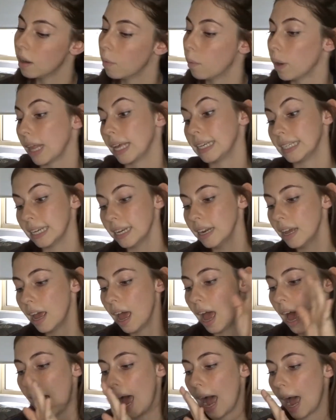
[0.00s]
Well, I did.
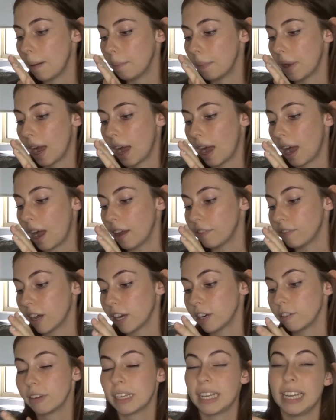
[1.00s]
I find
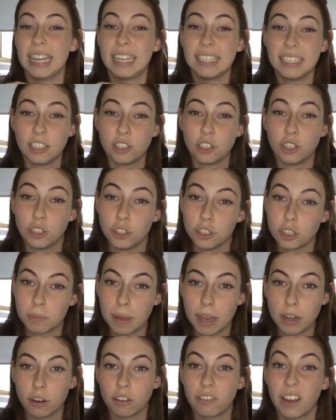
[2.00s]
it really easy to use
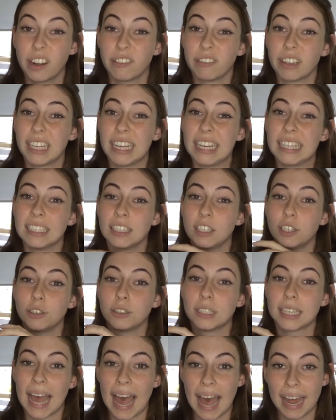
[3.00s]
manual. I find it really easy to use
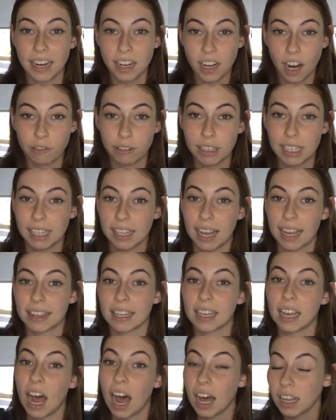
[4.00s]
Canon. I really like the
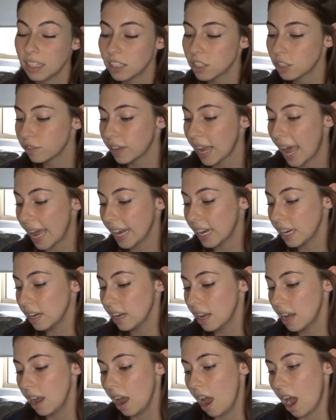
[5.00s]
colors of Canon.
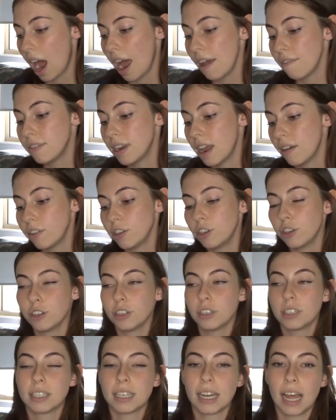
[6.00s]
I've never
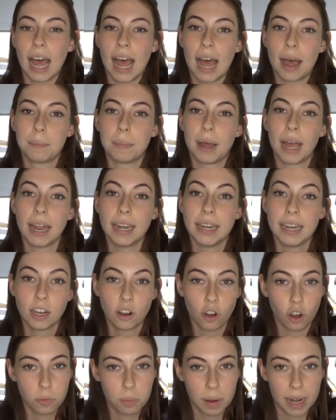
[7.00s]
used a
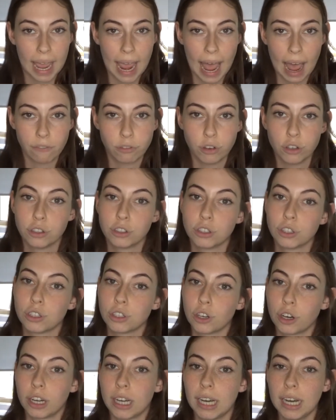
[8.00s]
Nikon, but I have used a
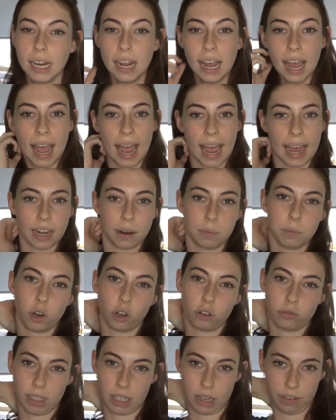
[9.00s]
Sony, and I'm
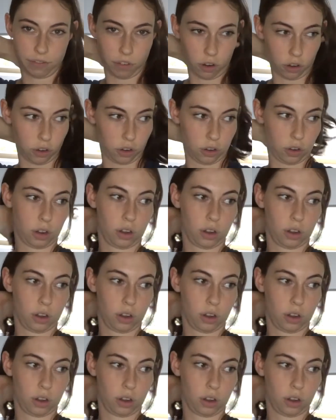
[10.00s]
not really fond.